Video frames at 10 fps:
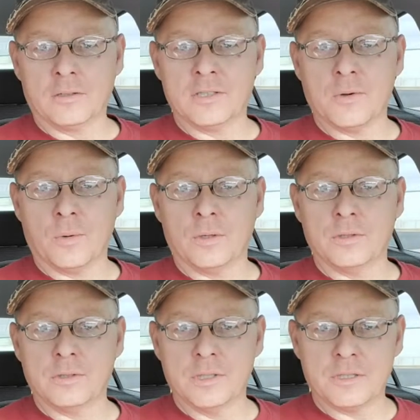his horn
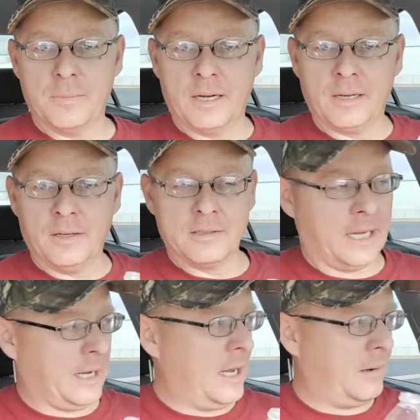just a minute ago. I was like,
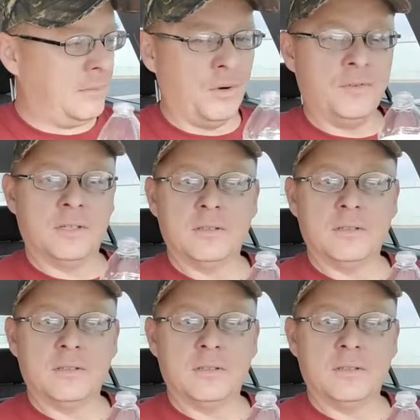I ain't moving.